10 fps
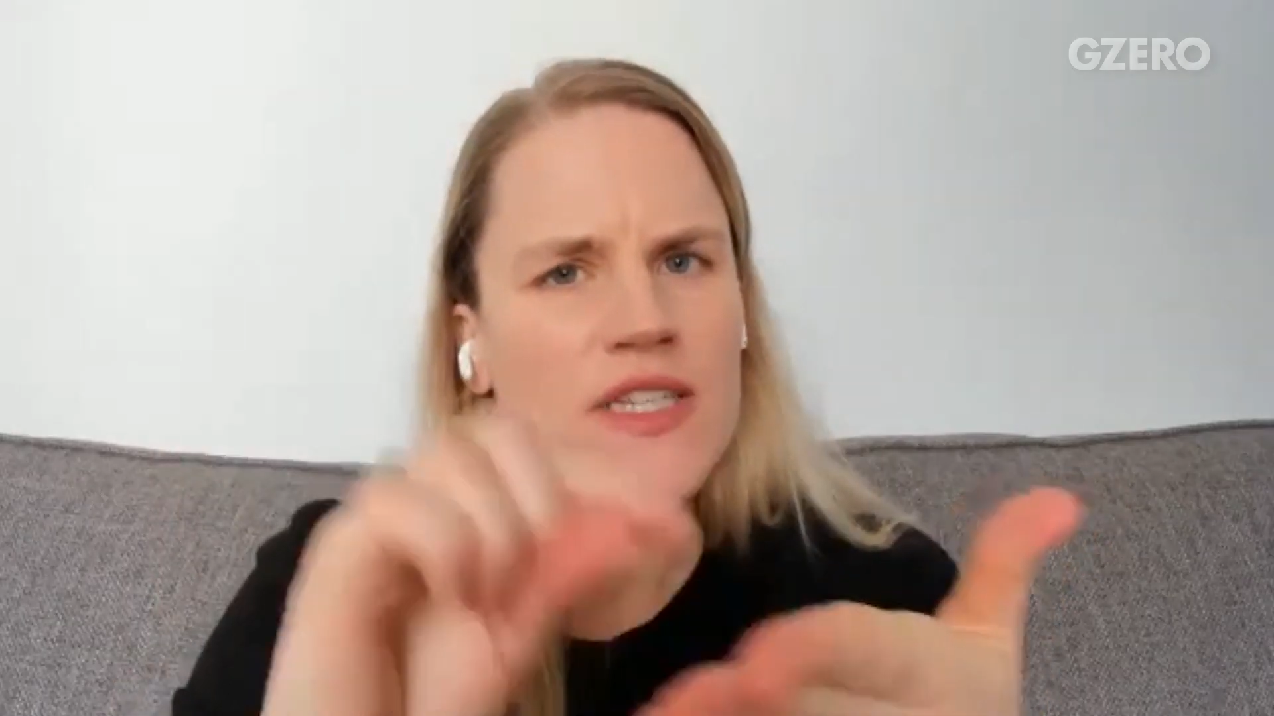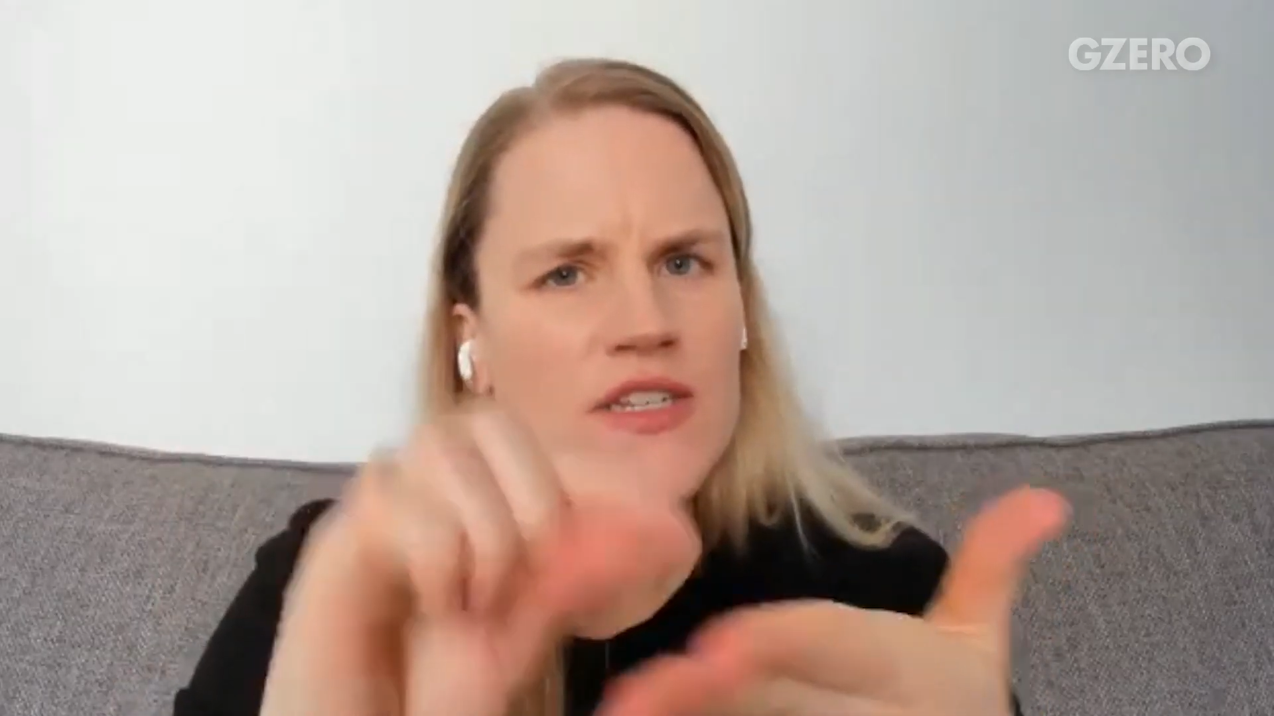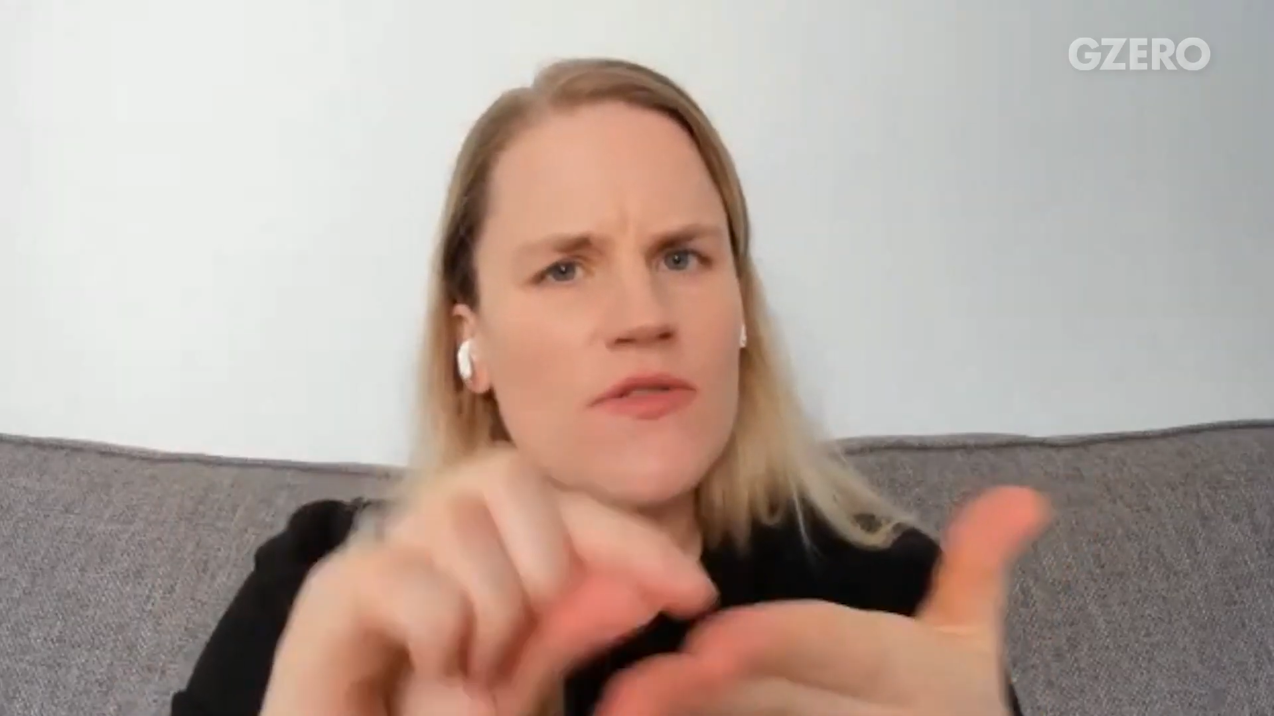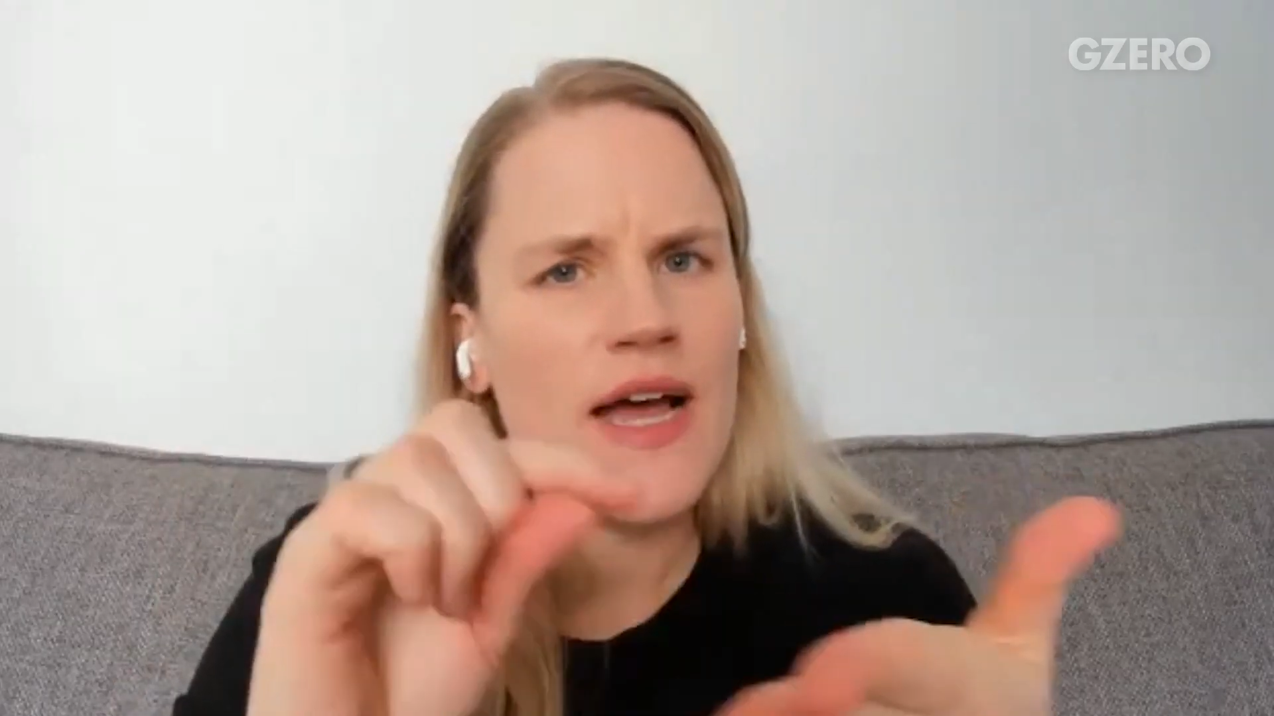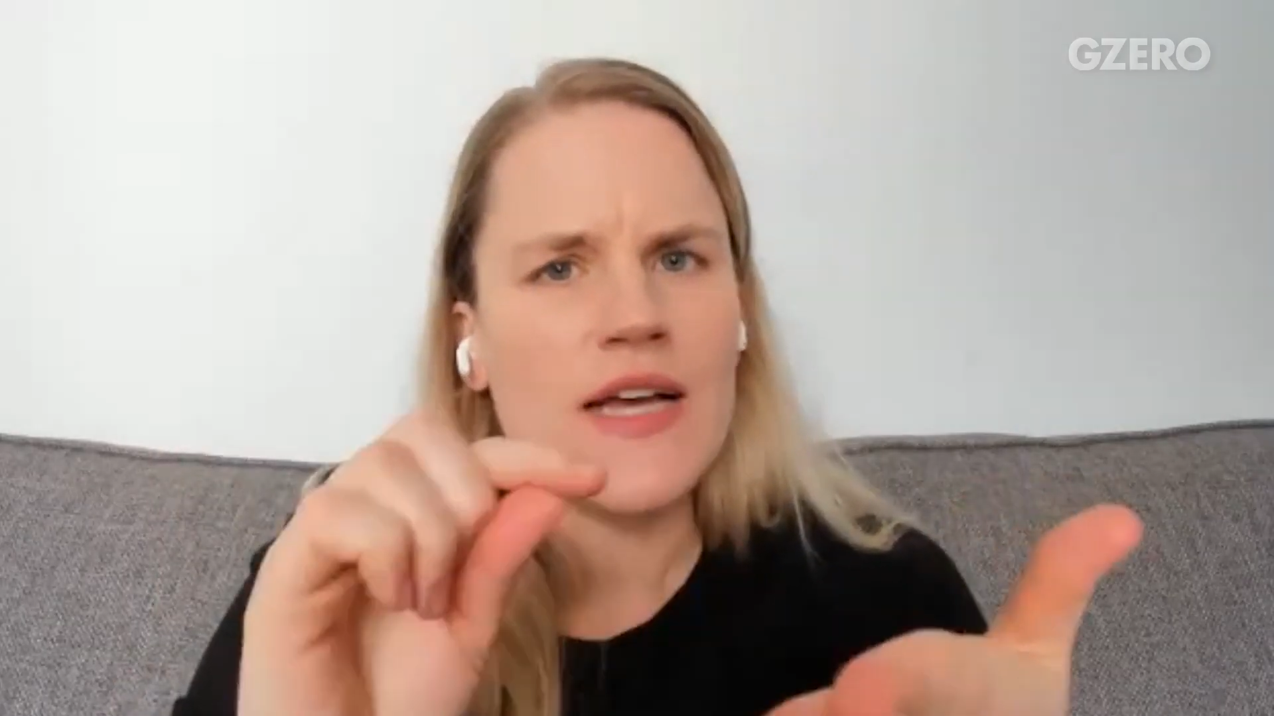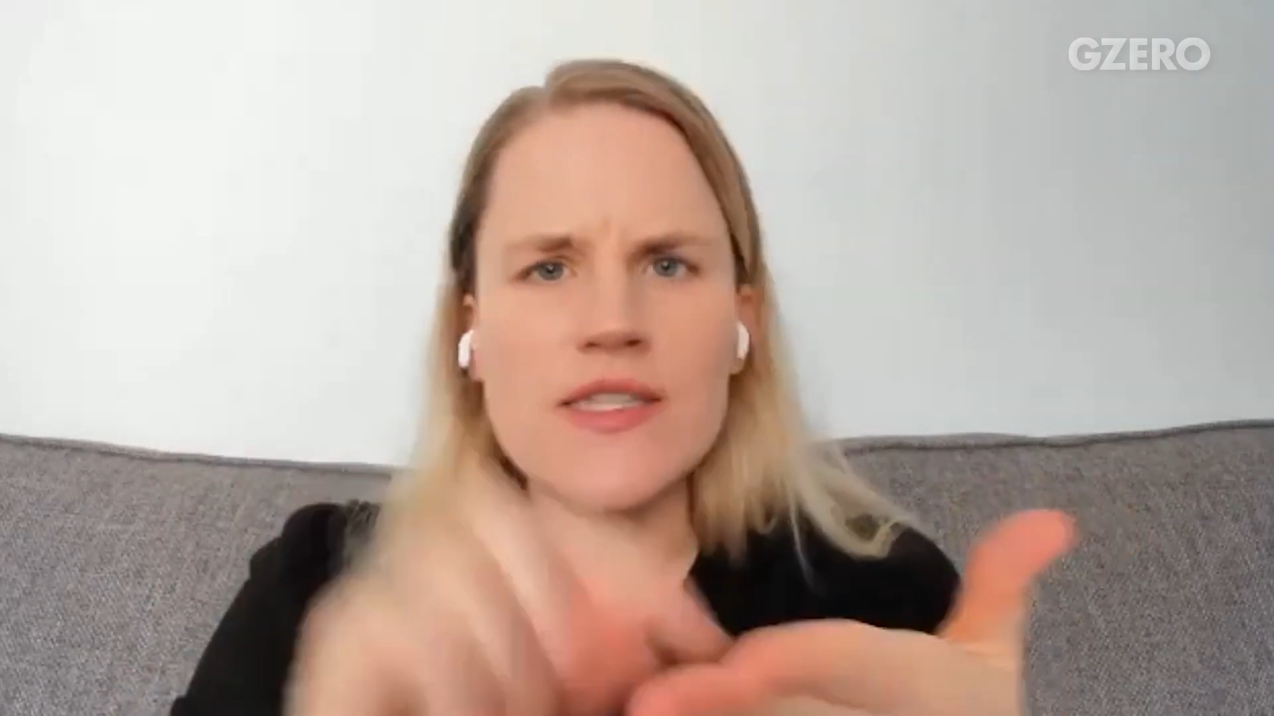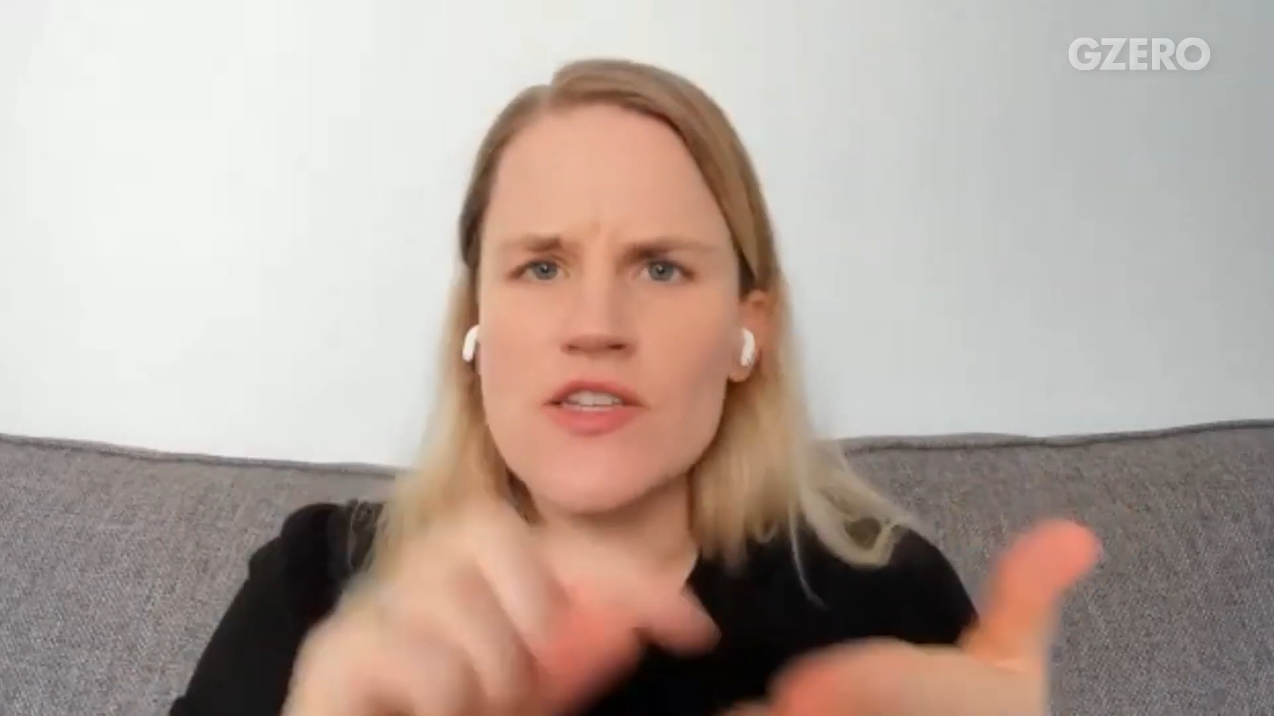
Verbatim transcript: do X,